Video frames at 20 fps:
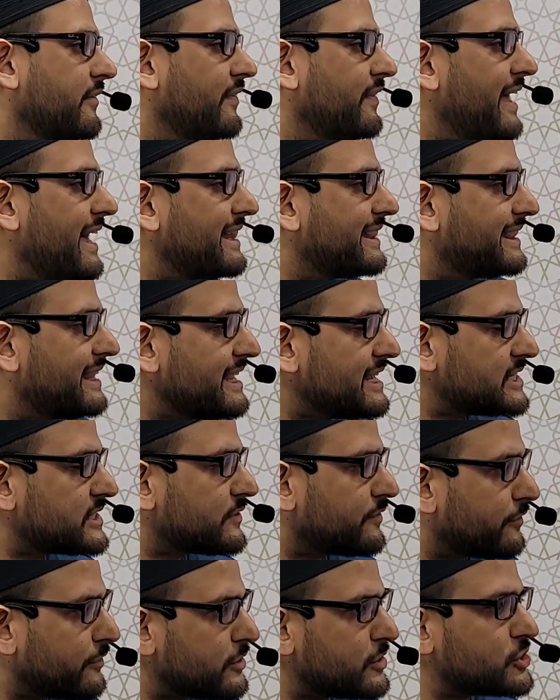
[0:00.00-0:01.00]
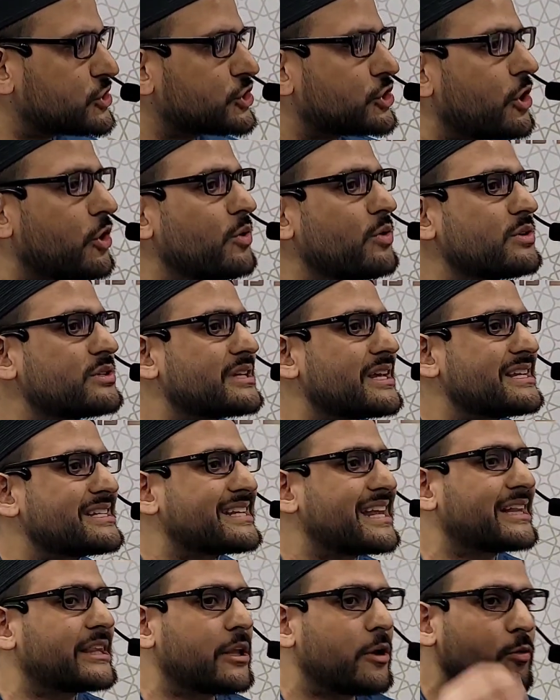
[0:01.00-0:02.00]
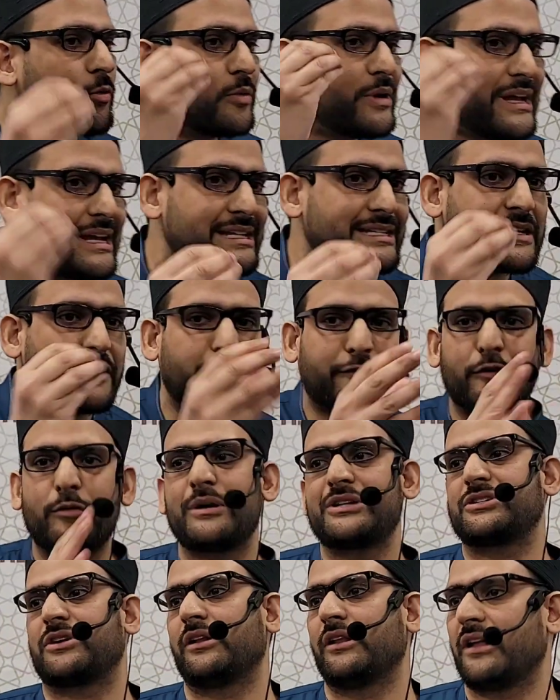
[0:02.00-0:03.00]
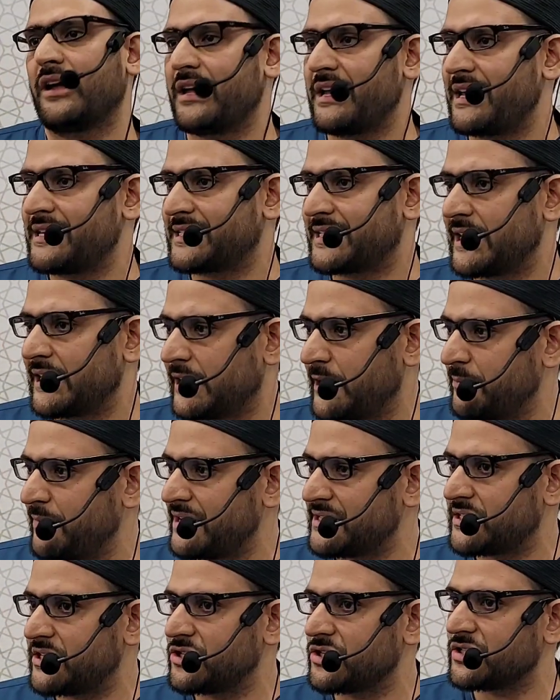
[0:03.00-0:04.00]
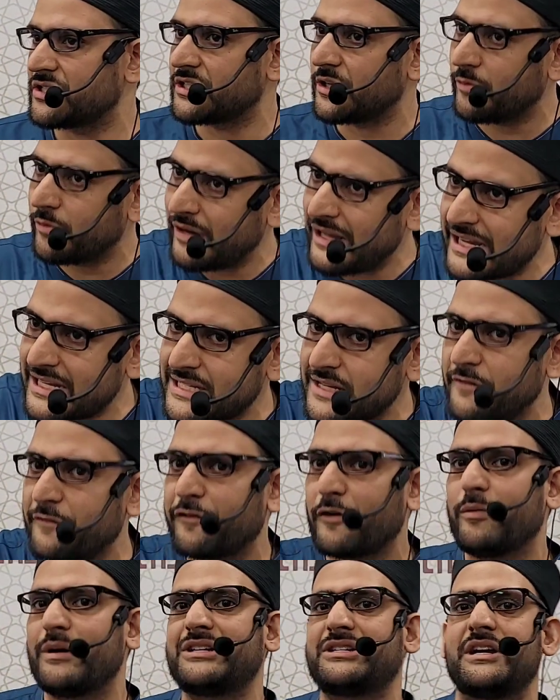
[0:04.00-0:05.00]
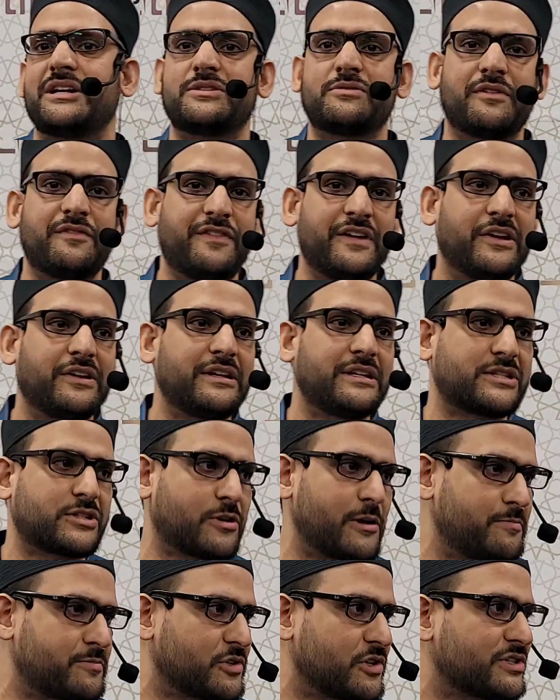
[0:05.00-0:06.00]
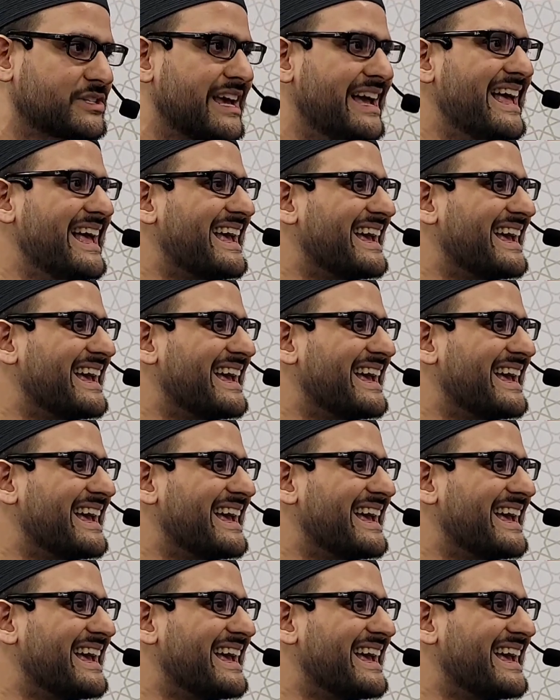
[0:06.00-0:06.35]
that this verse shows us that the reason for which Allah has sent the messengers, the reason for which He has revealed His scriptures,